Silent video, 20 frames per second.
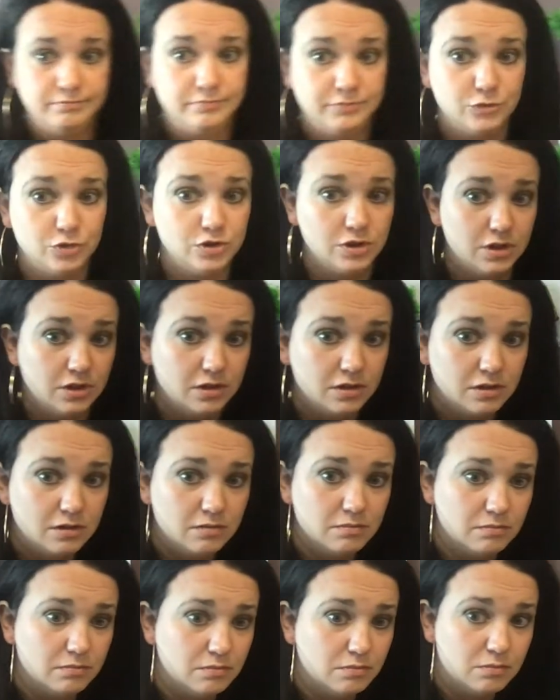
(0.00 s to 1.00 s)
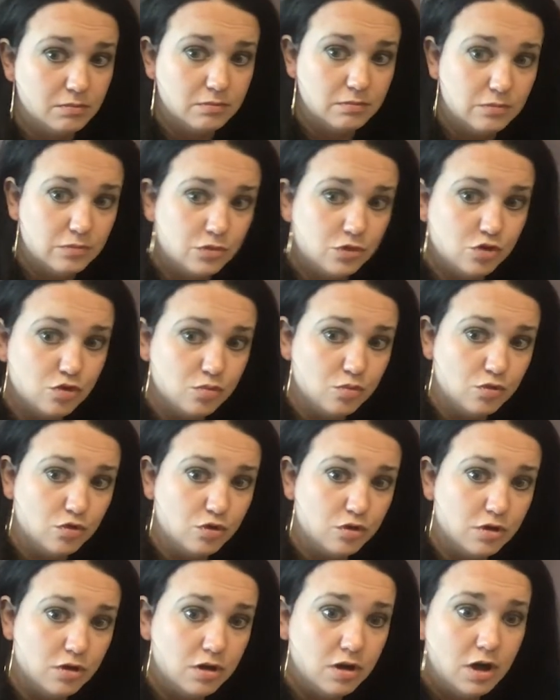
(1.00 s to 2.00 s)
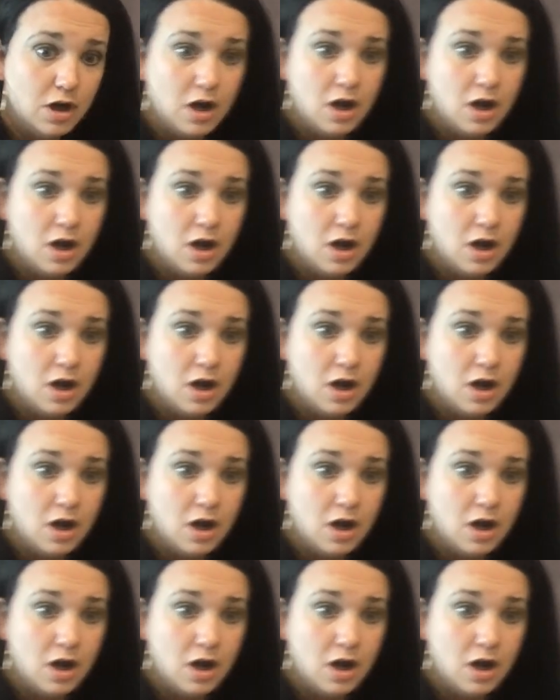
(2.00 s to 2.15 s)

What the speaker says: See, two more.